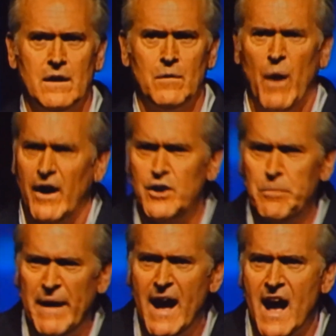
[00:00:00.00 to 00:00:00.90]
Why are you
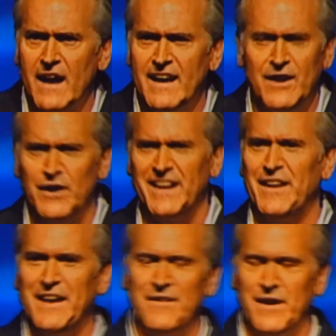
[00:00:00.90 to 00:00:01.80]
back? He couldn't,
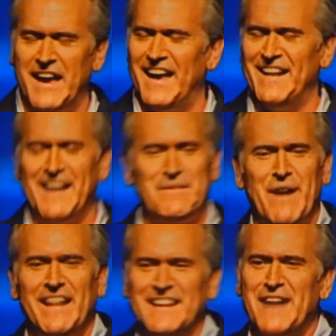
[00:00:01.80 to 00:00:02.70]
and then
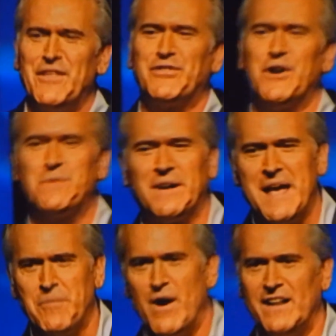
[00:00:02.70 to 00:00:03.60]
by the time the third one
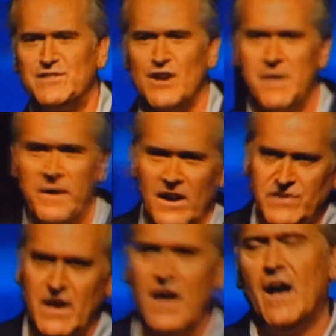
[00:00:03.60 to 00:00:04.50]
came around, he saw me, he
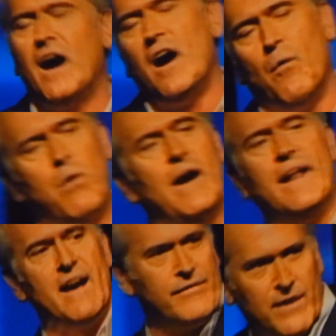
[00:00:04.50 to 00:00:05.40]
goes, oh,
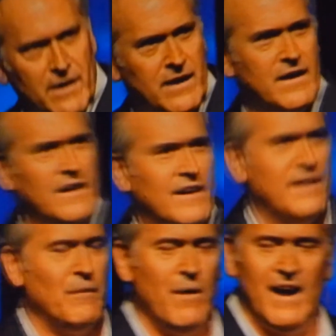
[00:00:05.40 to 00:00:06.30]
whatever.
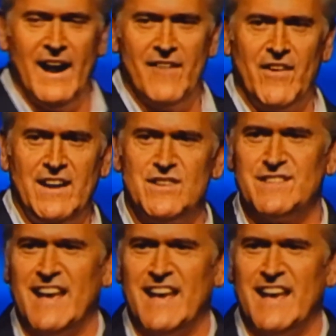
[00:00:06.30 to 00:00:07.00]
He just